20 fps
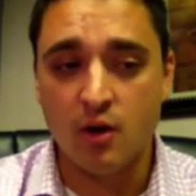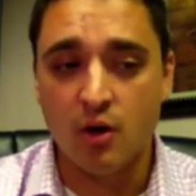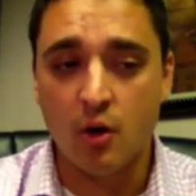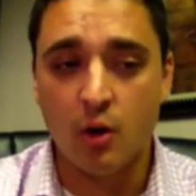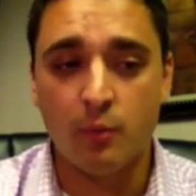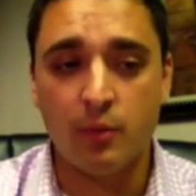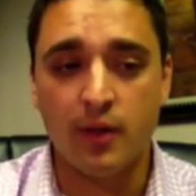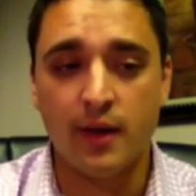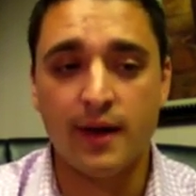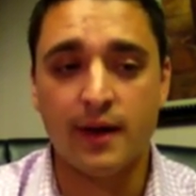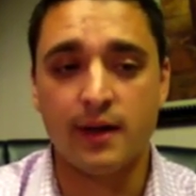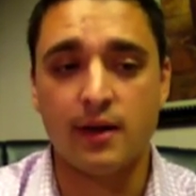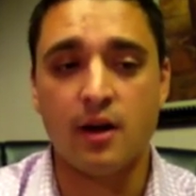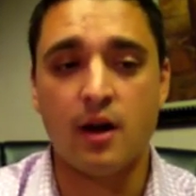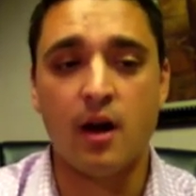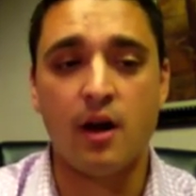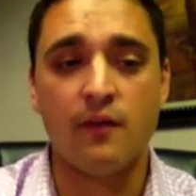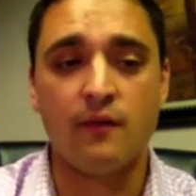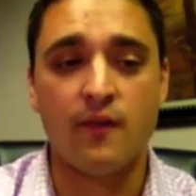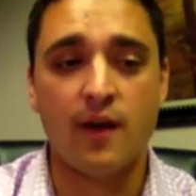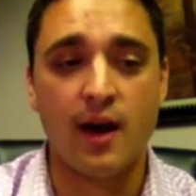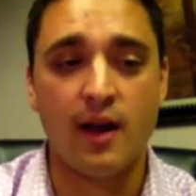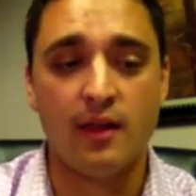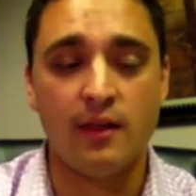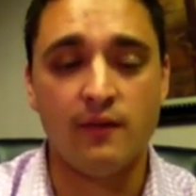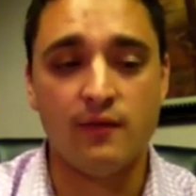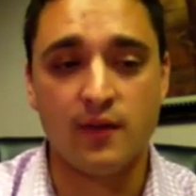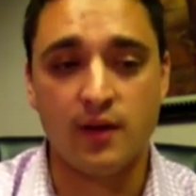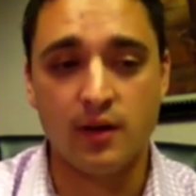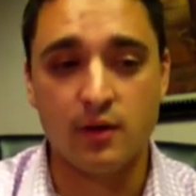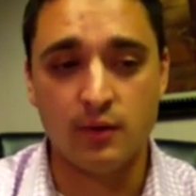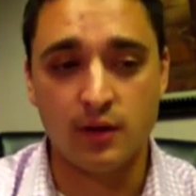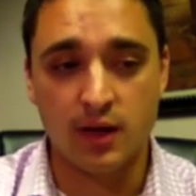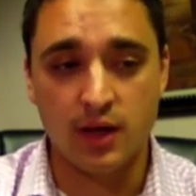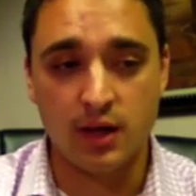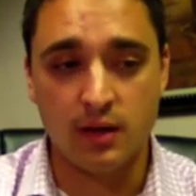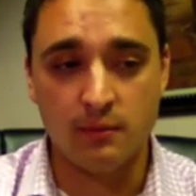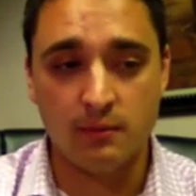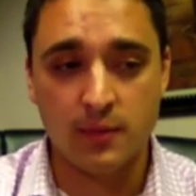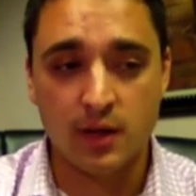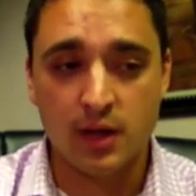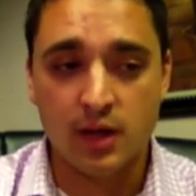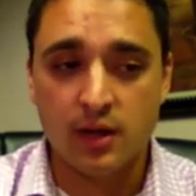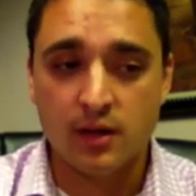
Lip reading: or playing a non-violent video game.